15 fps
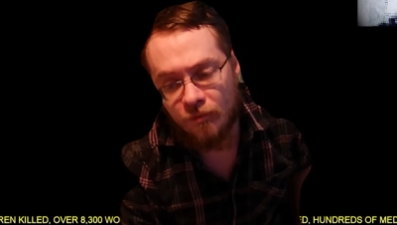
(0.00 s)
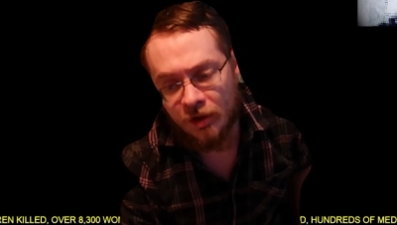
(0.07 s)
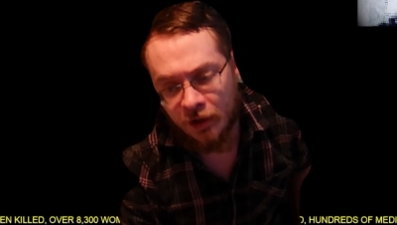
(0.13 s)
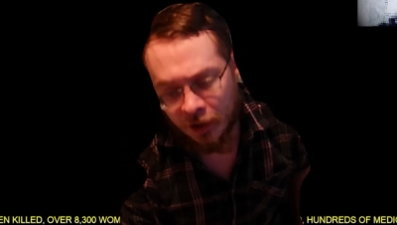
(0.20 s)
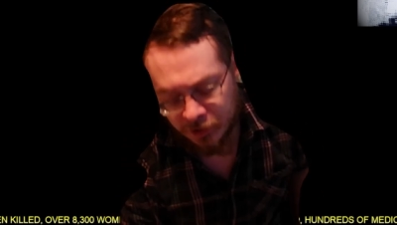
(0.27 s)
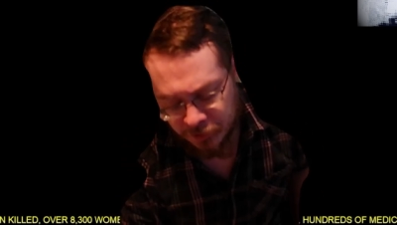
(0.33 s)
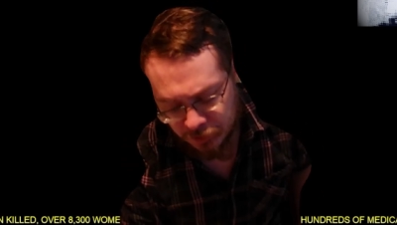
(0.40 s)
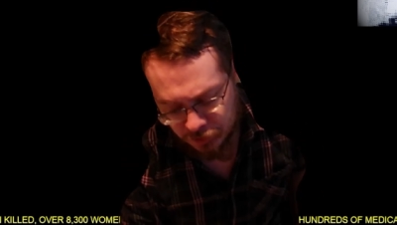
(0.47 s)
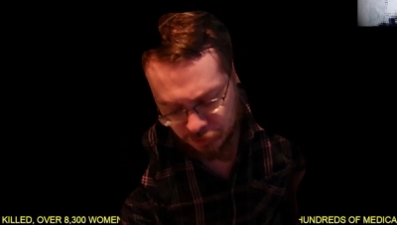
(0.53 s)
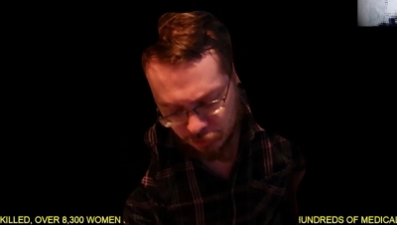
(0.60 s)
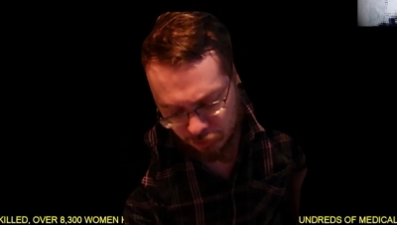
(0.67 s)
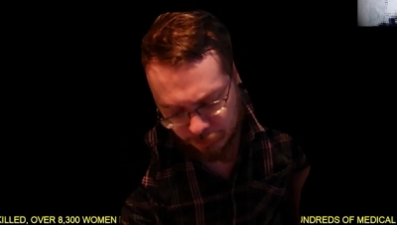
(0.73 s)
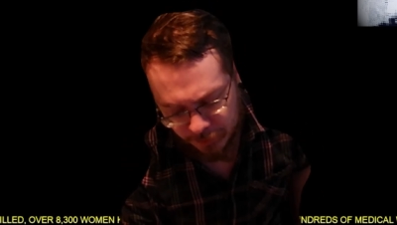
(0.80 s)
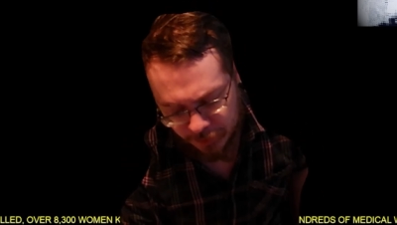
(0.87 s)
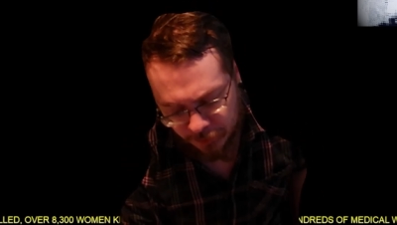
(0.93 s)
On
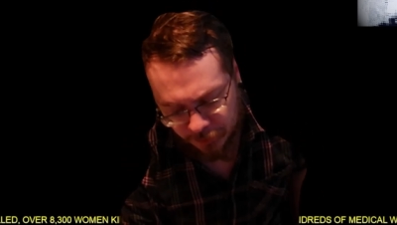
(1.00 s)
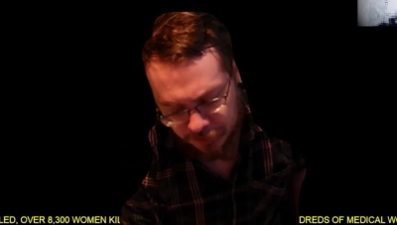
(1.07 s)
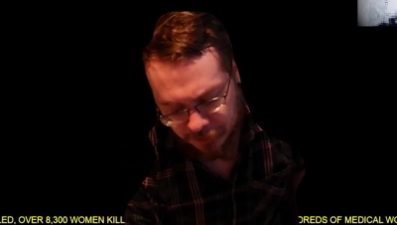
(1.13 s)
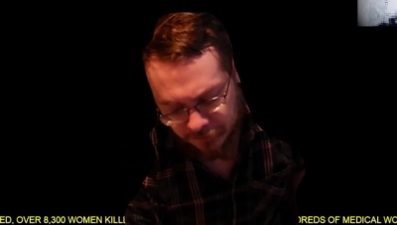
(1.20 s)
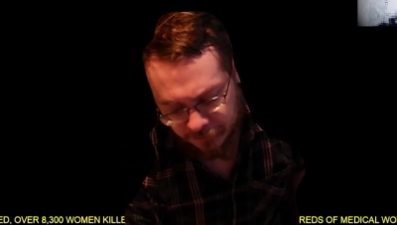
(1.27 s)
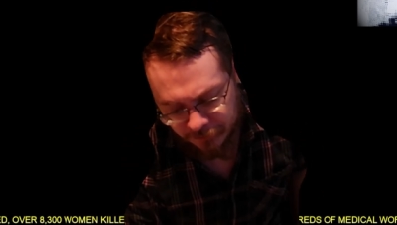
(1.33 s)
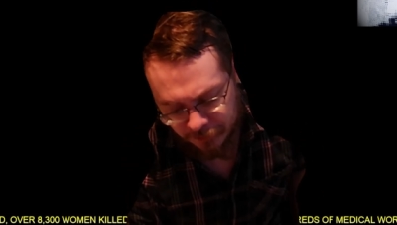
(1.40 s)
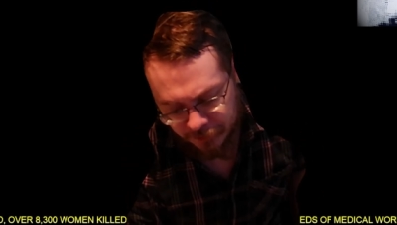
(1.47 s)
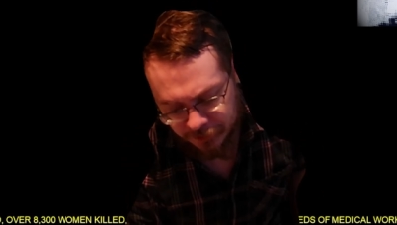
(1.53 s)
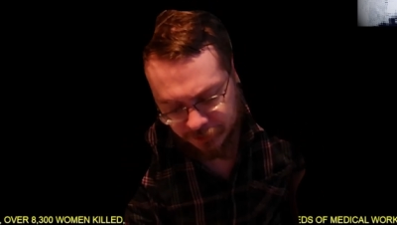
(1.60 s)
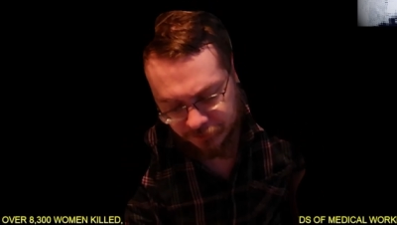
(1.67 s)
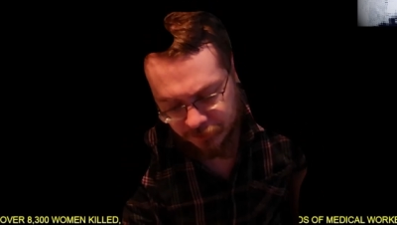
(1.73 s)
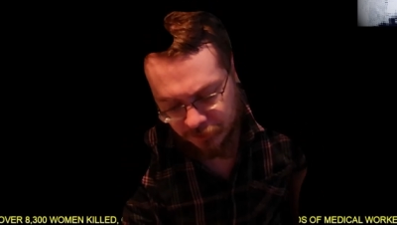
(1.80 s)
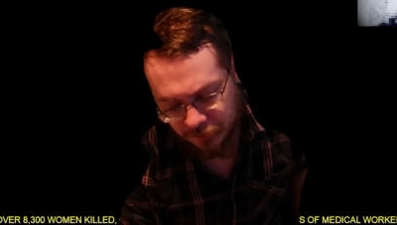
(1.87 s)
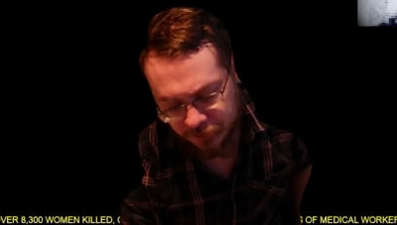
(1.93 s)
YouTube, it was very
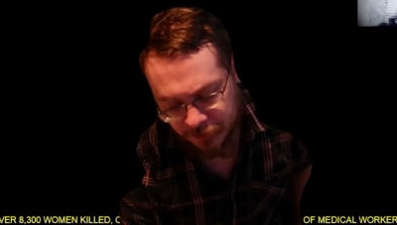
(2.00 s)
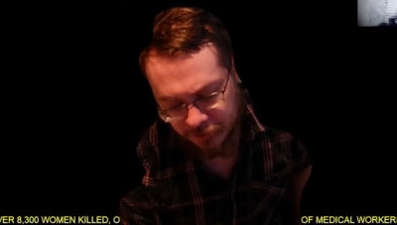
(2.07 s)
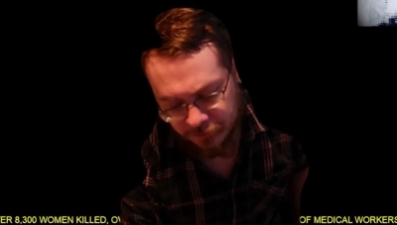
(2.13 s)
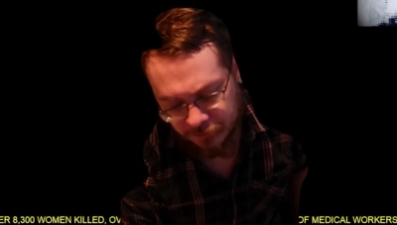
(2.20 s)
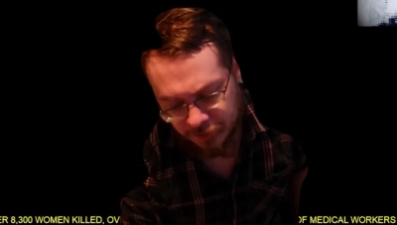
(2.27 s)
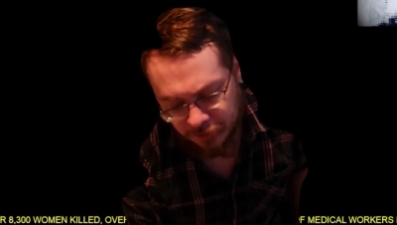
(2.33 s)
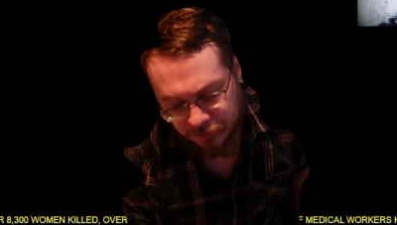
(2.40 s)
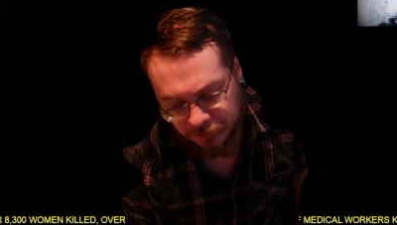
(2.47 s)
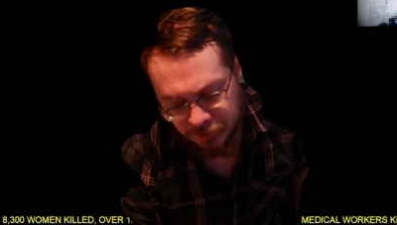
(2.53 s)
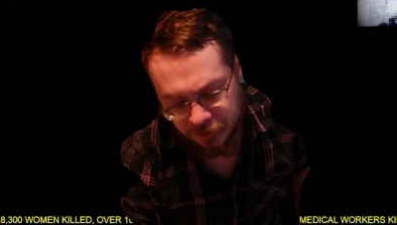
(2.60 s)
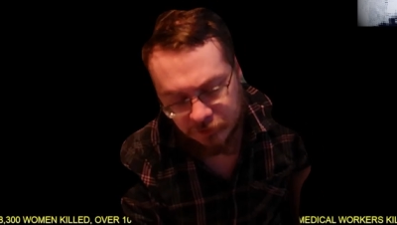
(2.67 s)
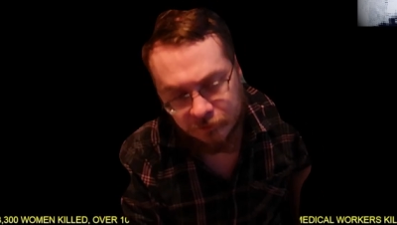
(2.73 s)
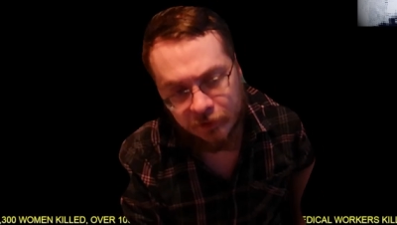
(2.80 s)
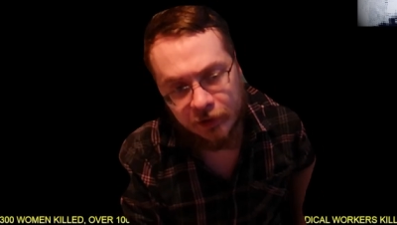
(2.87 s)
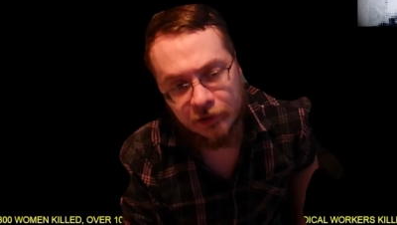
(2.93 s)
difficult, I found, to
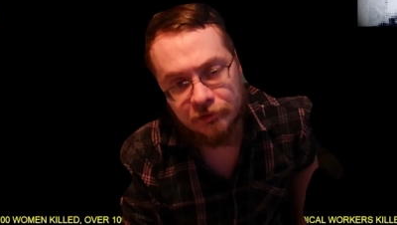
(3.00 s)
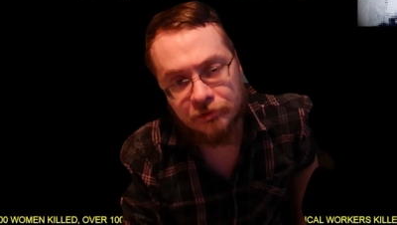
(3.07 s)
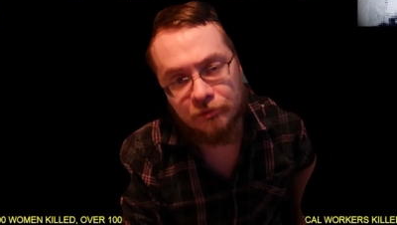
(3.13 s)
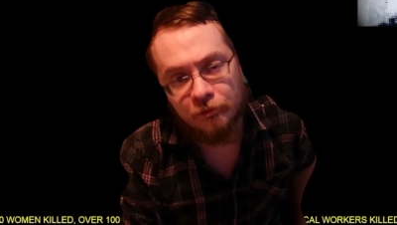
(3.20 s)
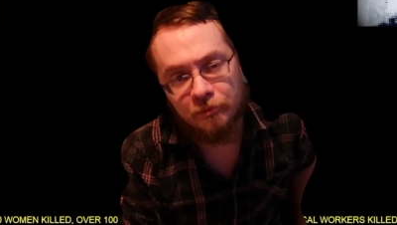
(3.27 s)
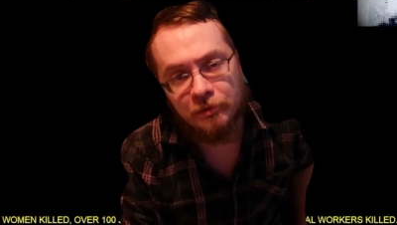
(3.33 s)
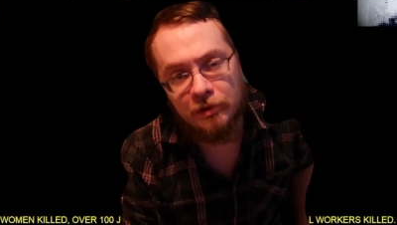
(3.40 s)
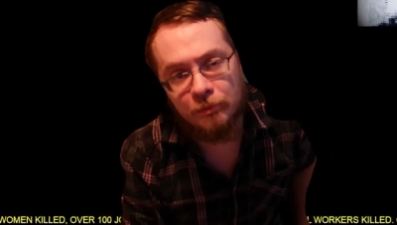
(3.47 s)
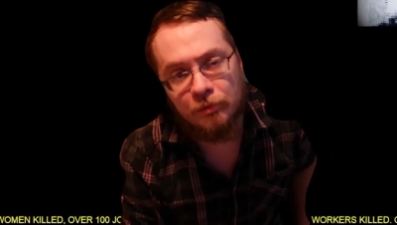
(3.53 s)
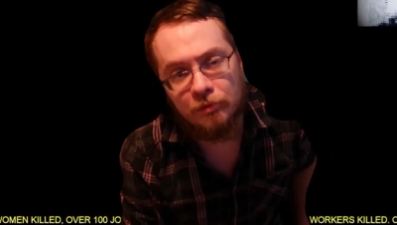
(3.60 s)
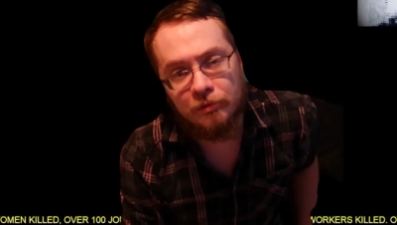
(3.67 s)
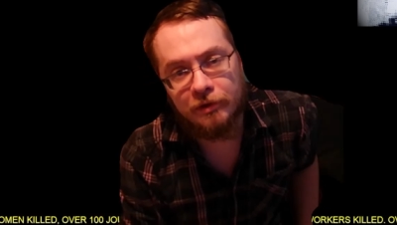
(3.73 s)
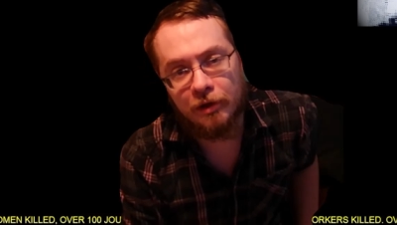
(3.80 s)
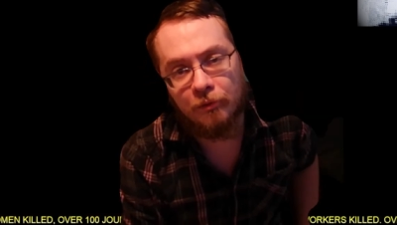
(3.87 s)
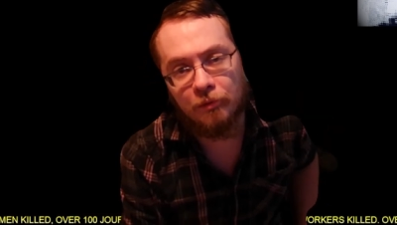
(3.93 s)
interact with people
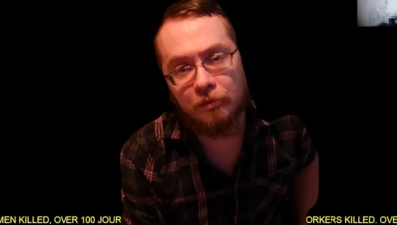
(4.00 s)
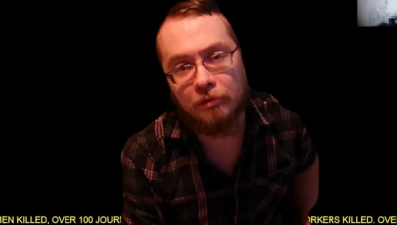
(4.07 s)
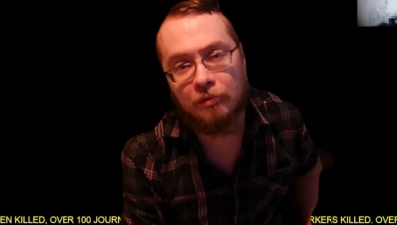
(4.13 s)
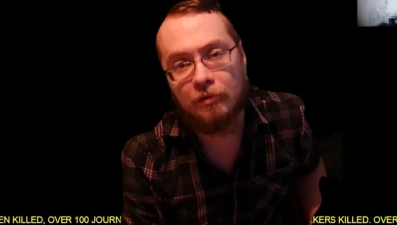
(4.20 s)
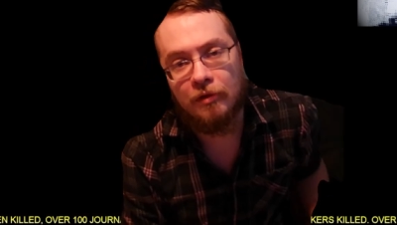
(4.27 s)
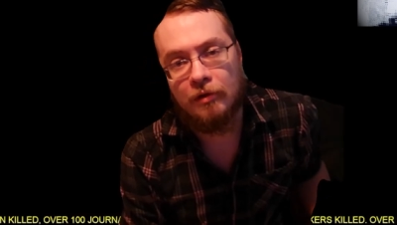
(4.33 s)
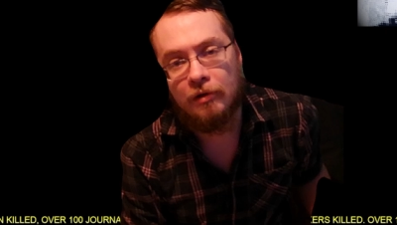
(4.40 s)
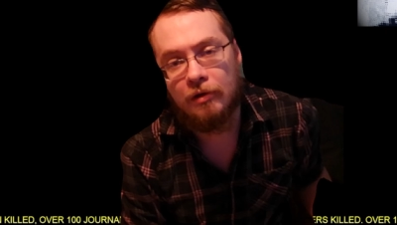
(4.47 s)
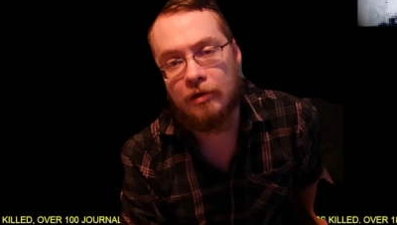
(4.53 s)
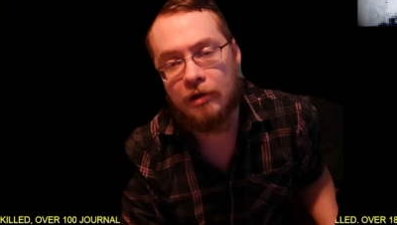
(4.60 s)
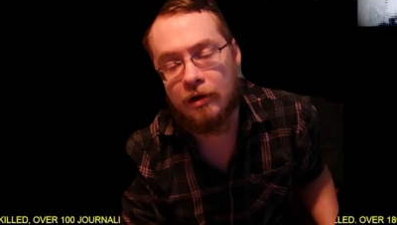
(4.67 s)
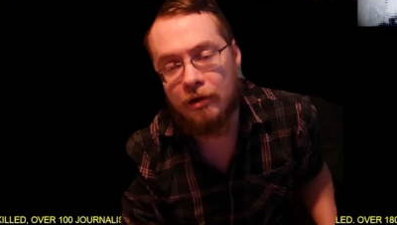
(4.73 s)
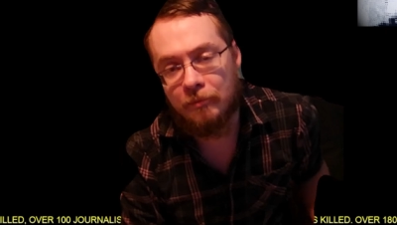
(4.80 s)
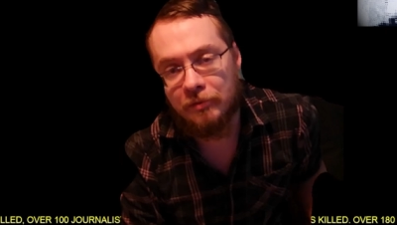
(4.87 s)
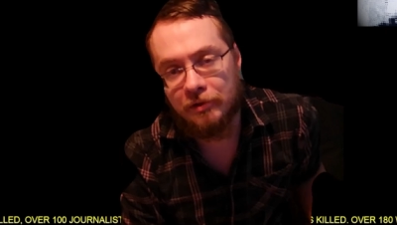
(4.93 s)
that were
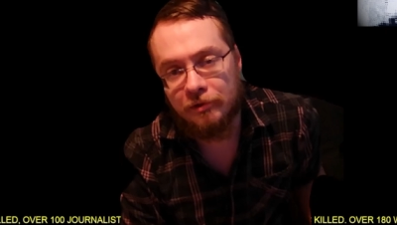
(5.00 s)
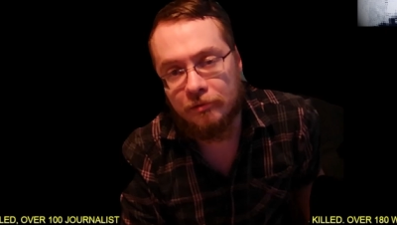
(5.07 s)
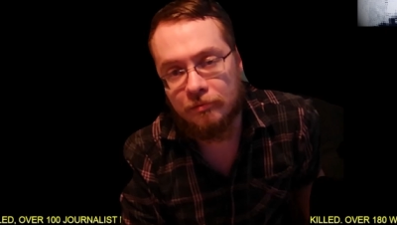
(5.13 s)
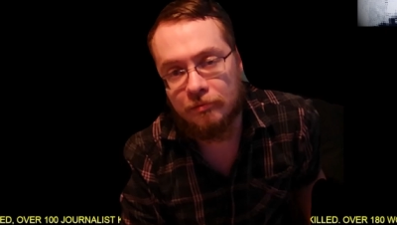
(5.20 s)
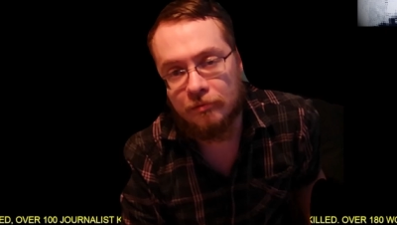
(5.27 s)
commenting.